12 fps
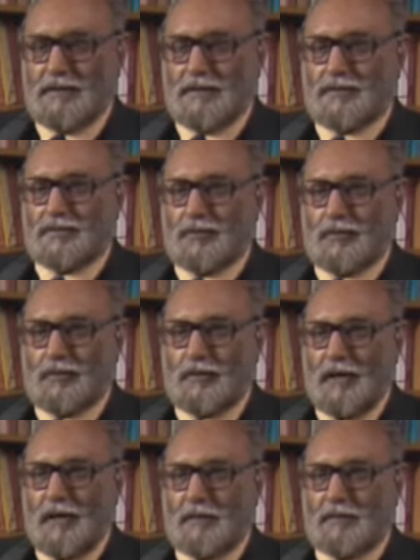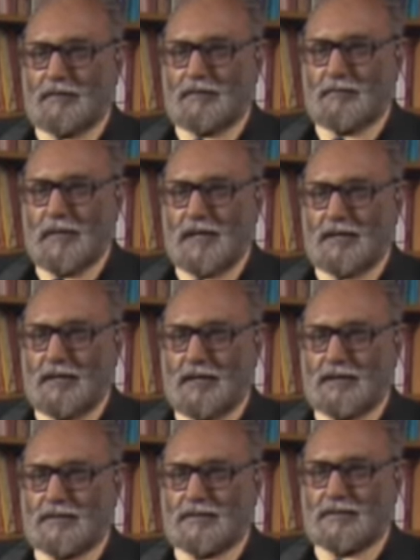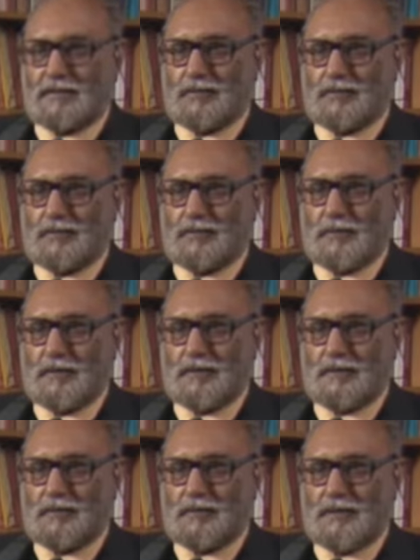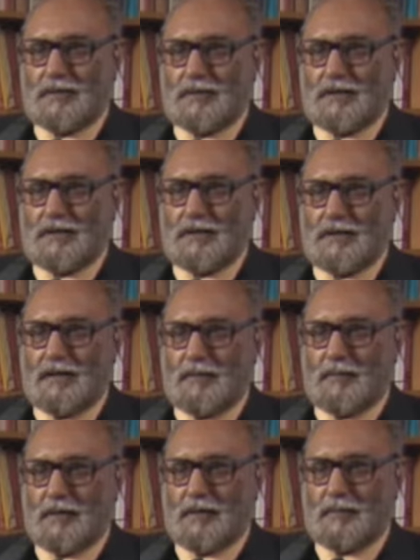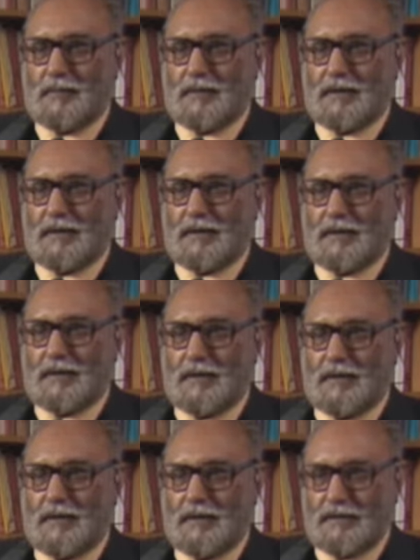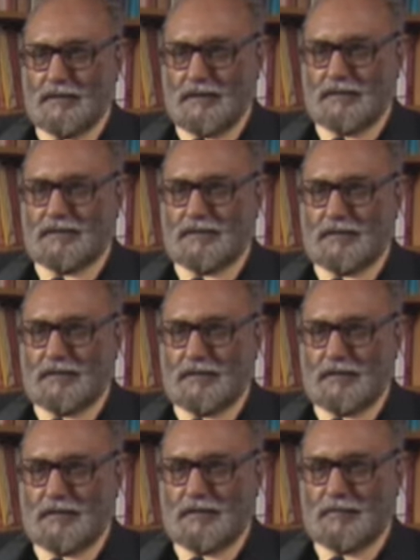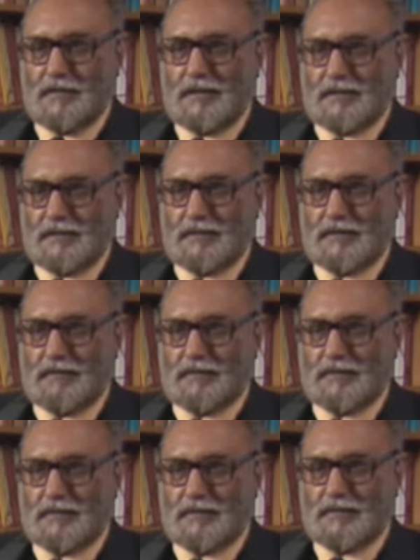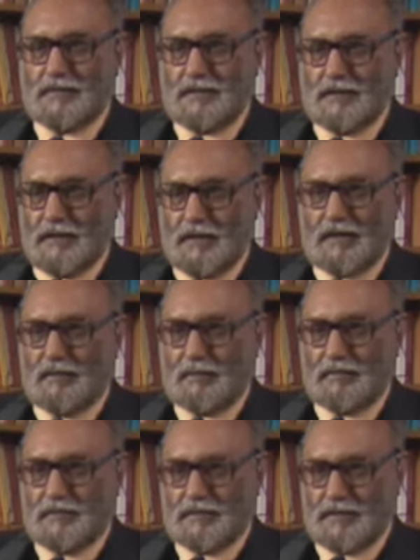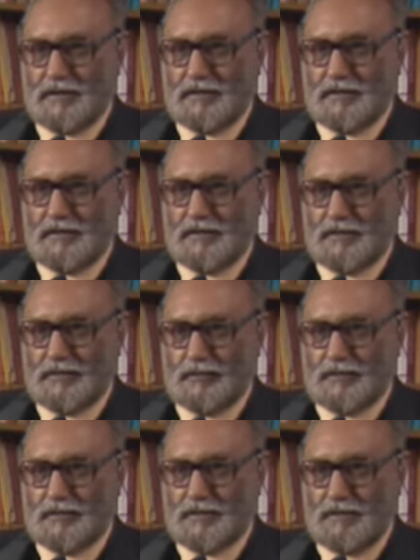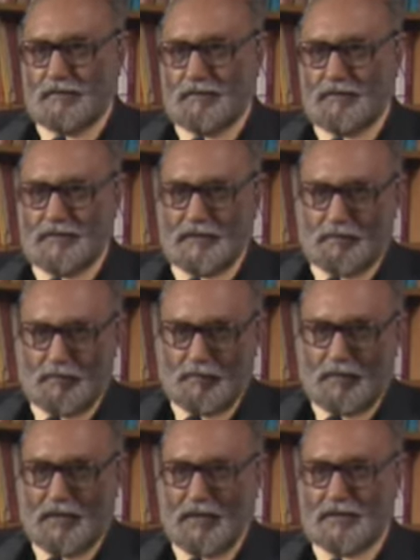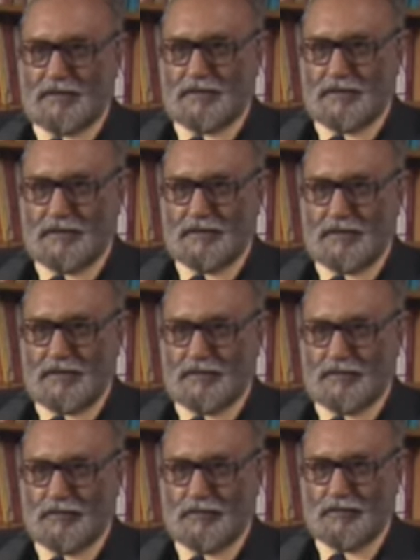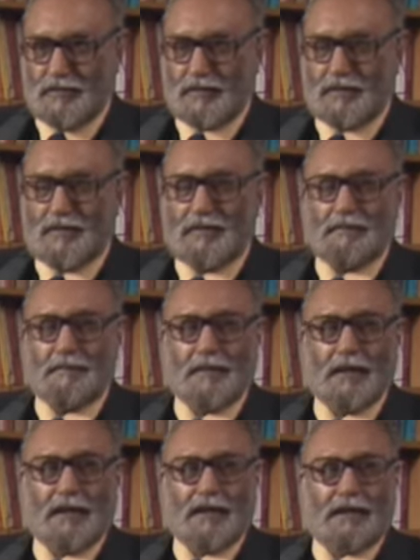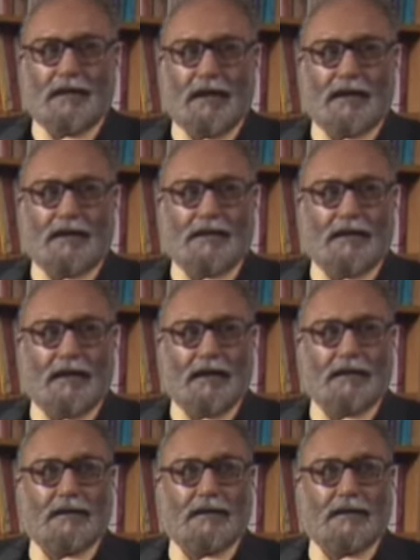So it was my task to speak to the people, the press afterwards, and tell them of this great new discovery which had been made at CERN next door. I did that.